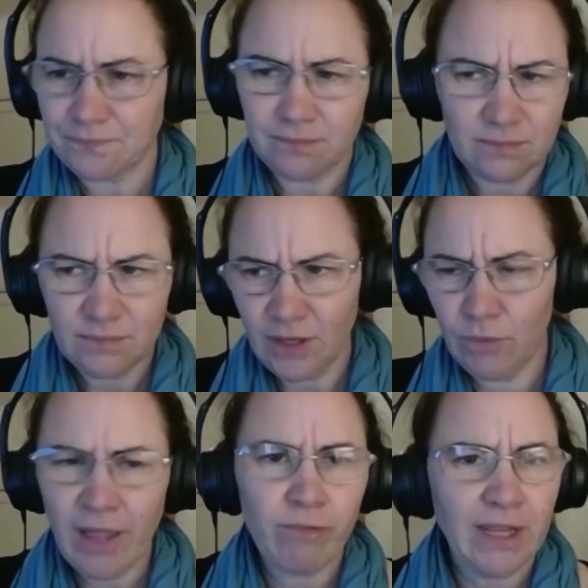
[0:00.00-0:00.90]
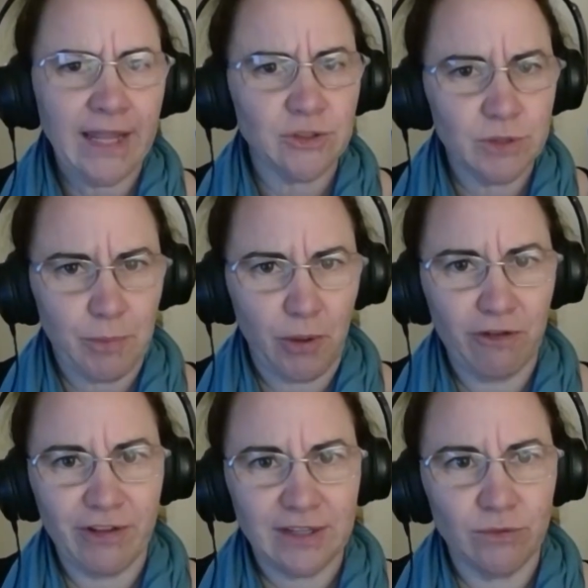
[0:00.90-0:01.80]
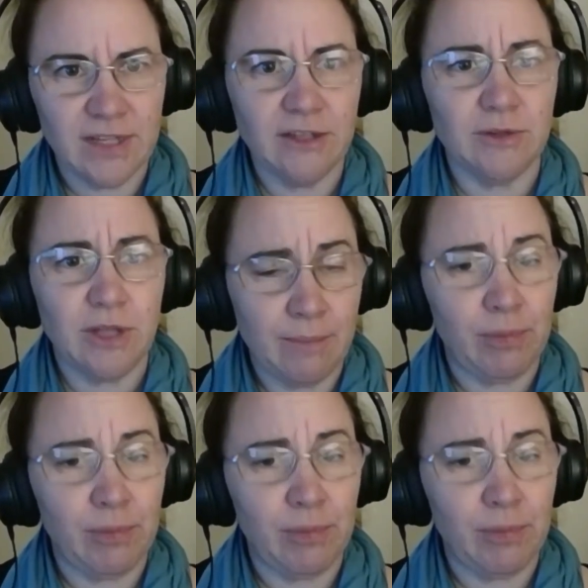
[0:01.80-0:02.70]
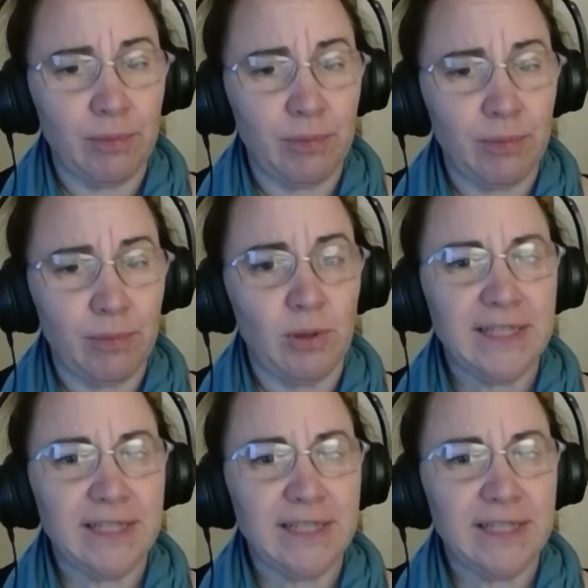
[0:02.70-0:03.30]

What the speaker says: And I pointed out if they'd had a multidisciplinary team drafting it in the